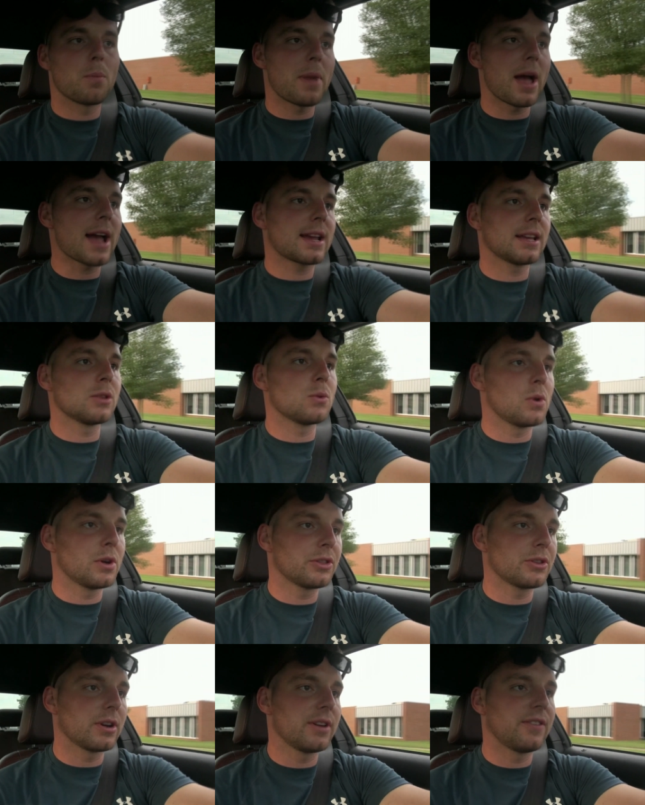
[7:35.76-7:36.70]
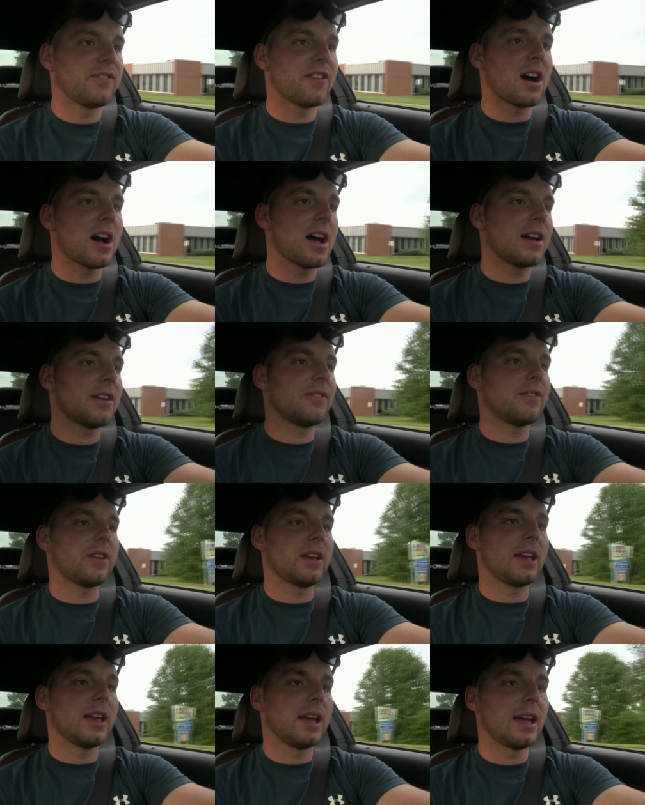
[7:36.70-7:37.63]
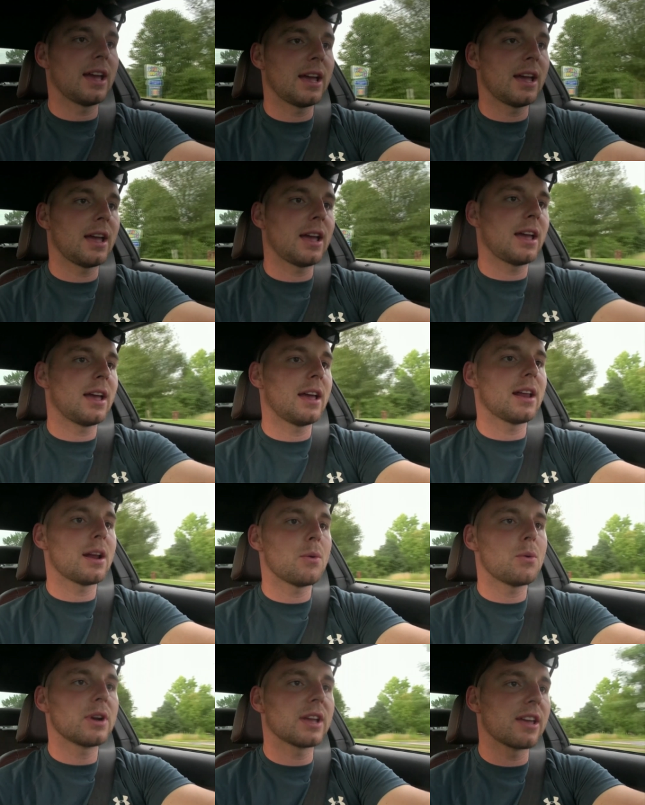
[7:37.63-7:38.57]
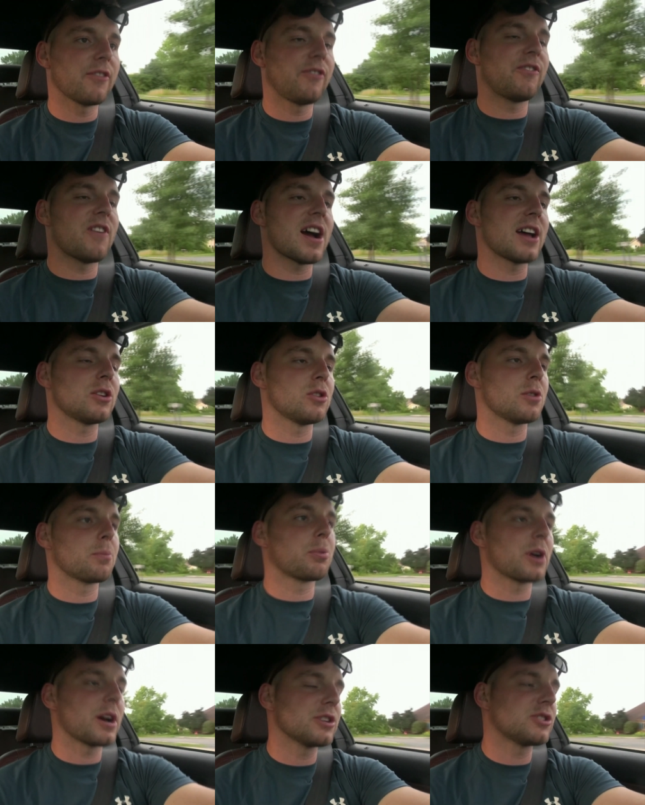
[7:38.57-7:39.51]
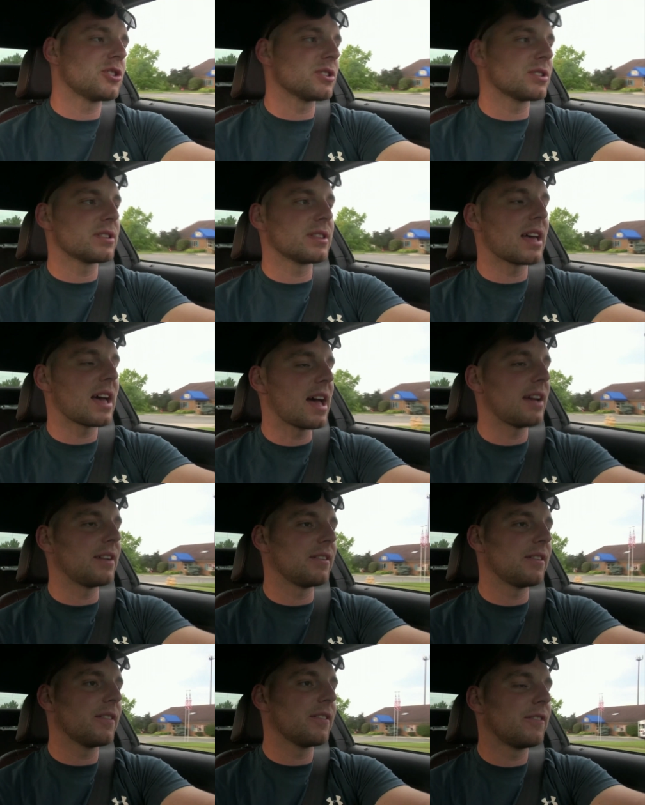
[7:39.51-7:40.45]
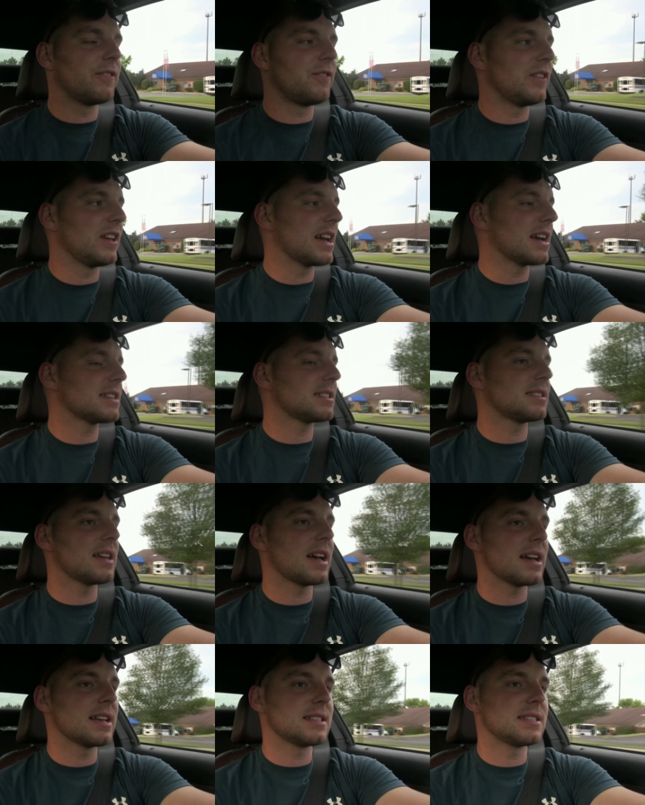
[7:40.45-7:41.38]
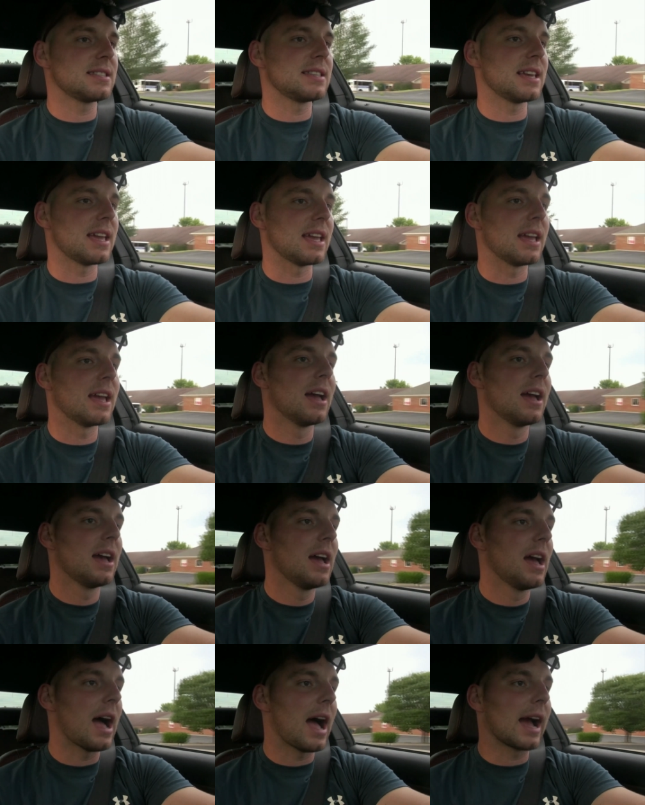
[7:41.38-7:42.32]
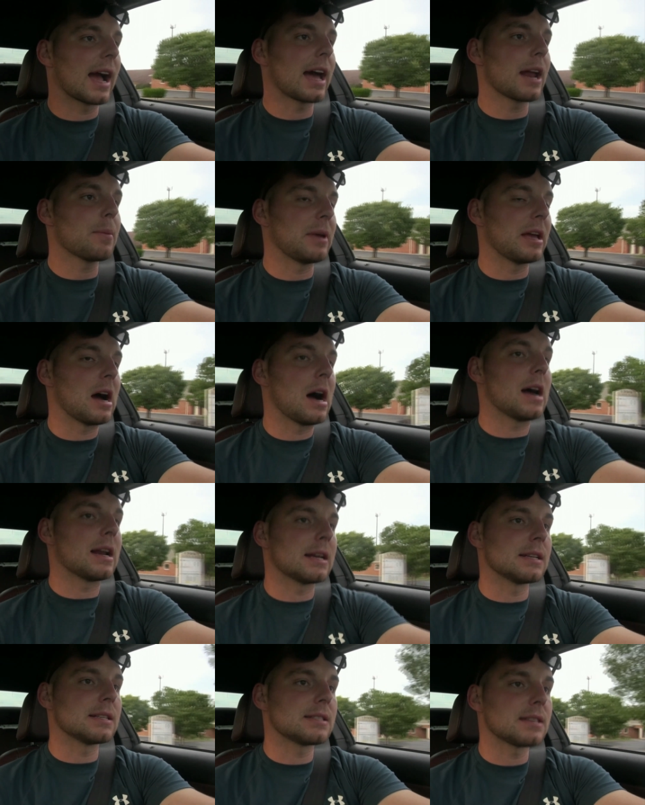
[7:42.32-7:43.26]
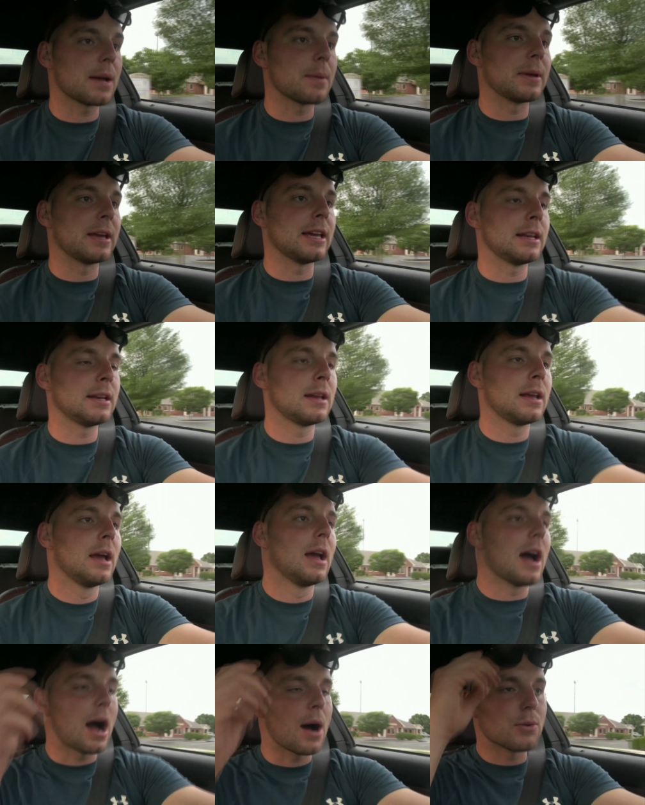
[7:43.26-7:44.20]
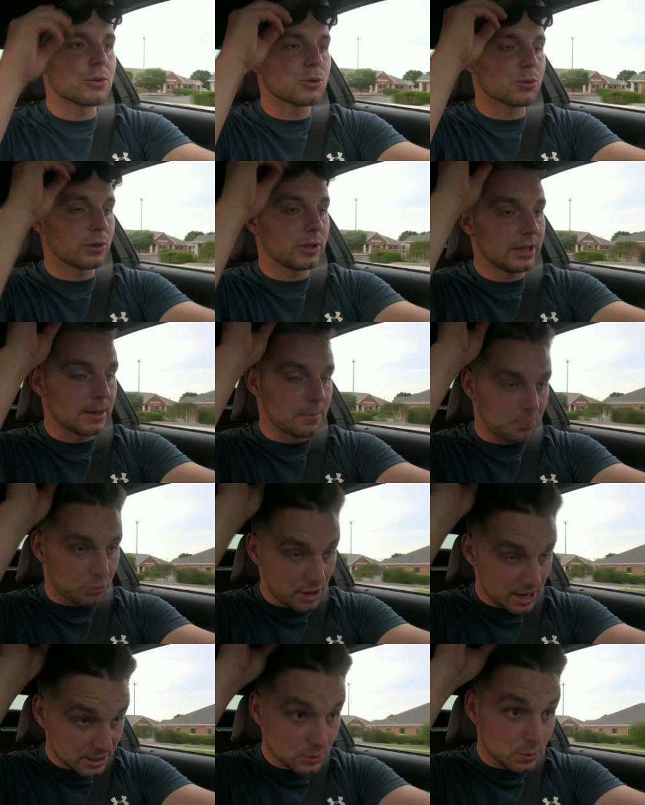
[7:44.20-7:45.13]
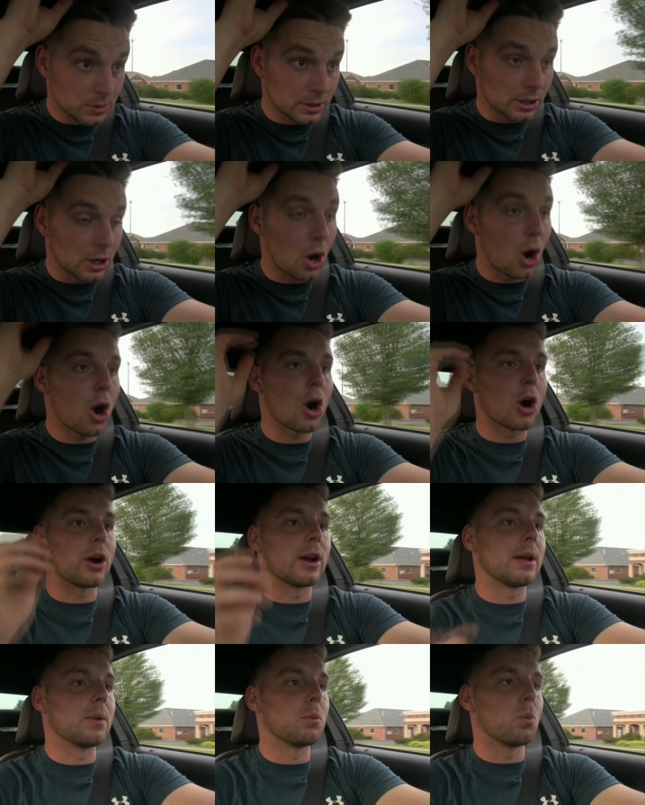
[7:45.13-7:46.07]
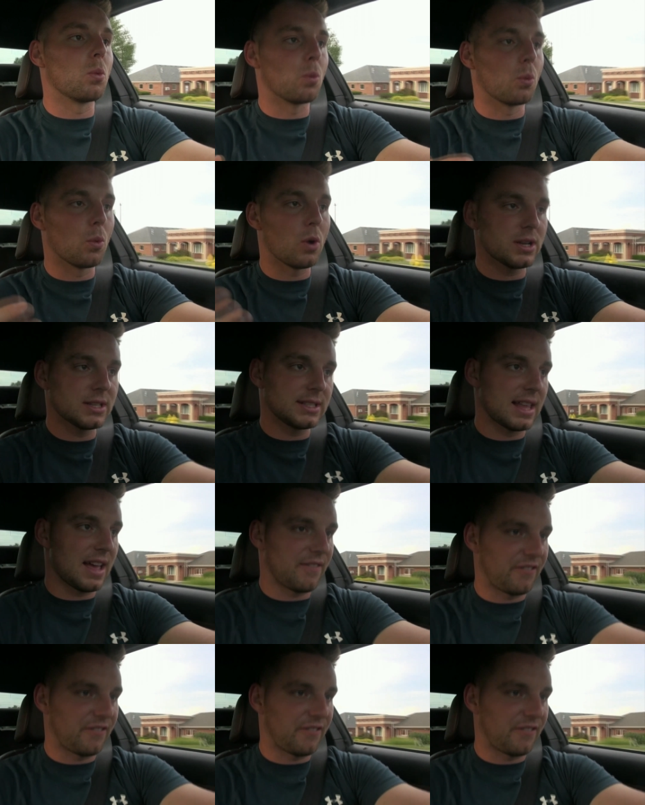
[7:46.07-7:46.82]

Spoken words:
back in the 135, and I want to give final impressions of that Fiesta ST. I gotta be honest, I mean, I was really impressed with the car. It wasn't that